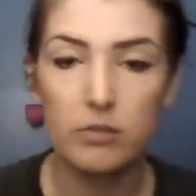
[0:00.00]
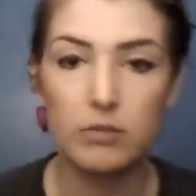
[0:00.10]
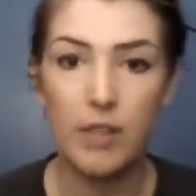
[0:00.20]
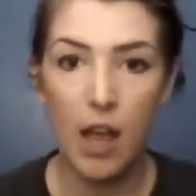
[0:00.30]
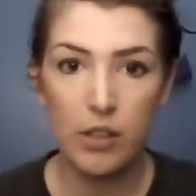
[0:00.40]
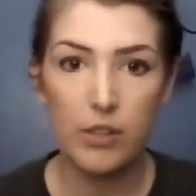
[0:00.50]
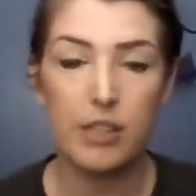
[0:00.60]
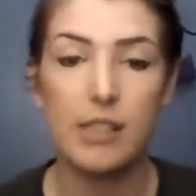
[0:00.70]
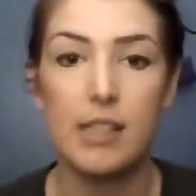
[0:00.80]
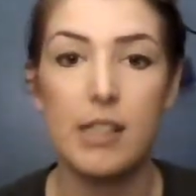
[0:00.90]
now you
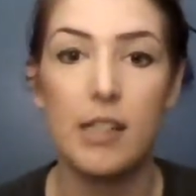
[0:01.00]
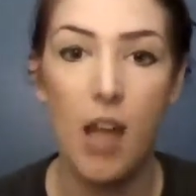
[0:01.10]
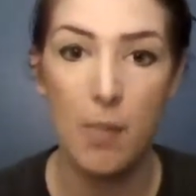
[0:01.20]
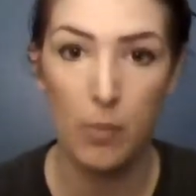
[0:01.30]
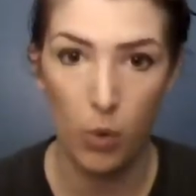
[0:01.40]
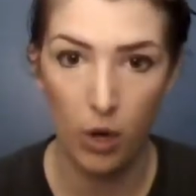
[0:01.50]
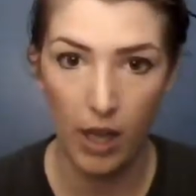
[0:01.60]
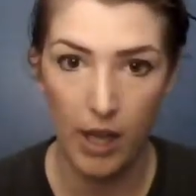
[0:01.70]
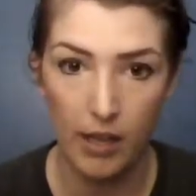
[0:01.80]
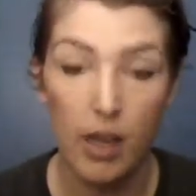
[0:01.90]
can see I'm more
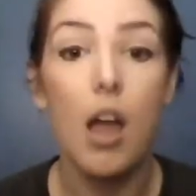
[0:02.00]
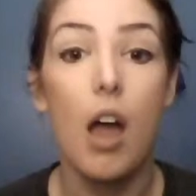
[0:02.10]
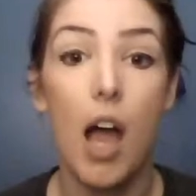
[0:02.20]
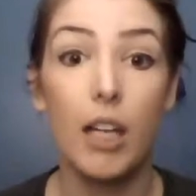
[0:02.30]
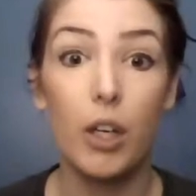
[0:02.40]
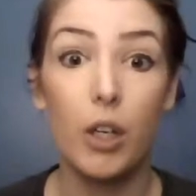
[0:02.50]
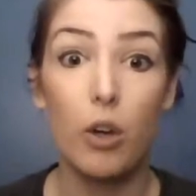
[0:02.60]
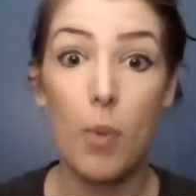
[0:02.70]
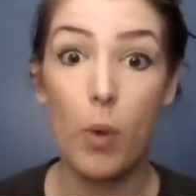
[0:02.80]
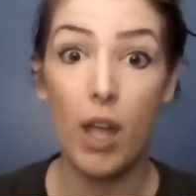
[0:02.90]
like, hello,
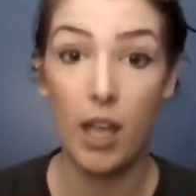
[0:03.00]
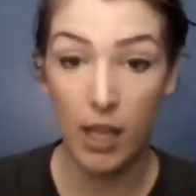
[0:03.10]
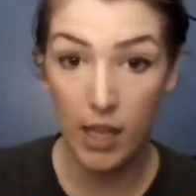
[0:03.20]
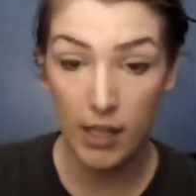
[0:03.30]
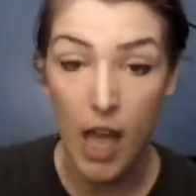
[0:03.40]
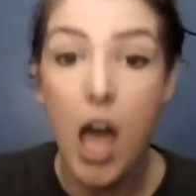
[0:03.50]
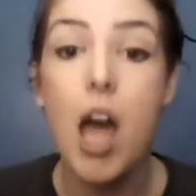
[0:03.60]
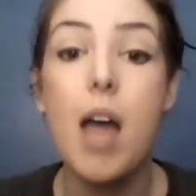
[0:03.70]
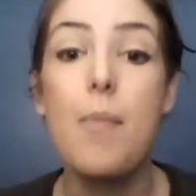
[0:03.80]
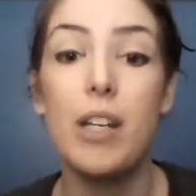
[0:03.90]
I'm awake,
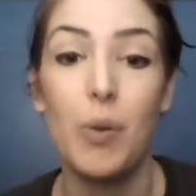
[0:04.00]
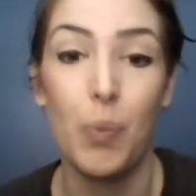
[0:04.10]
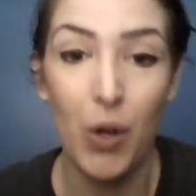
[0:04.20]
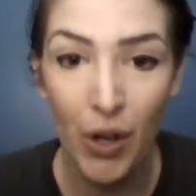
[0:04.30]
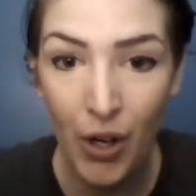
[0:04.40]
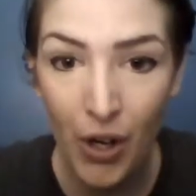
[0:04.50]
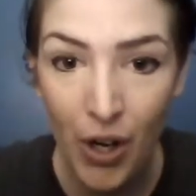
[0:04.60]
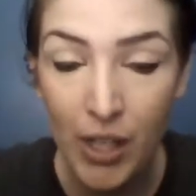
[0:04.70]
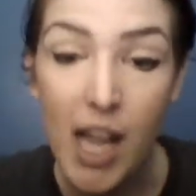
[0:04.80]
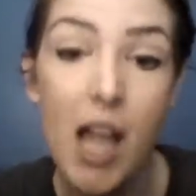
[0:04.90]
I'm ready to
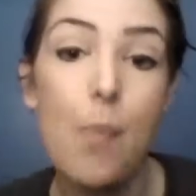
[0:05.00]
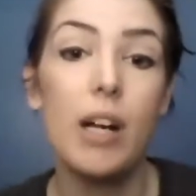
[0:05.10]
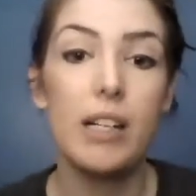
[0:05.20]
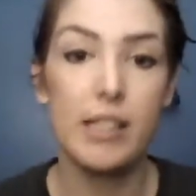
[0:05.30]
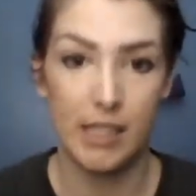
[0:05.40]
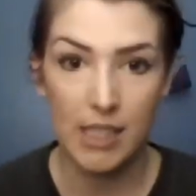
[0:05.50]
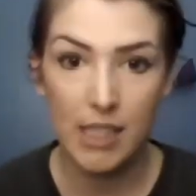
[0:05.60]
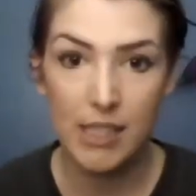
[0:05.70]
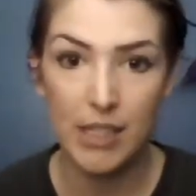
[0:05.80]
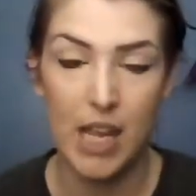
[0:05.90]
work, I'm ready to
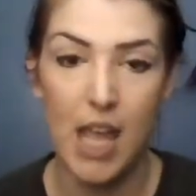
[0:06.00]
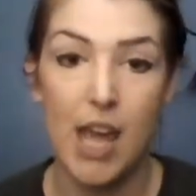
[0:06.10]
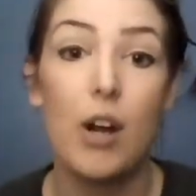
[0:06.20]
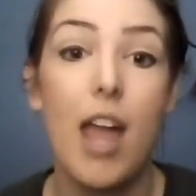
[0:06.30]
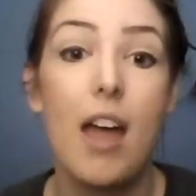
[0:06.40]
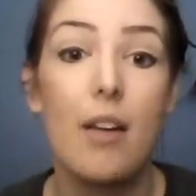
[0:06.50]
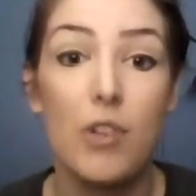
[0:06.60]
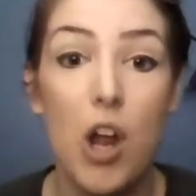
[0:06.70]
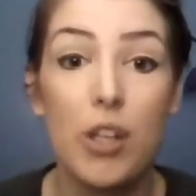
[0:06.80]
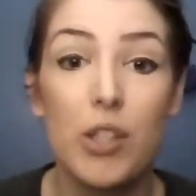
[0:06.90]
seize the day, I don't have
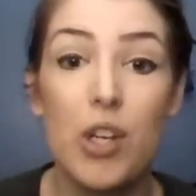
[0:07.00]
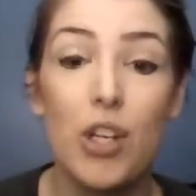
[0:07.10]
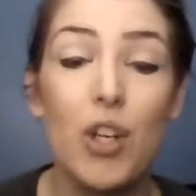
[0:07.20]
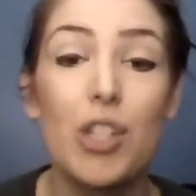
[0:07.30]
dark circles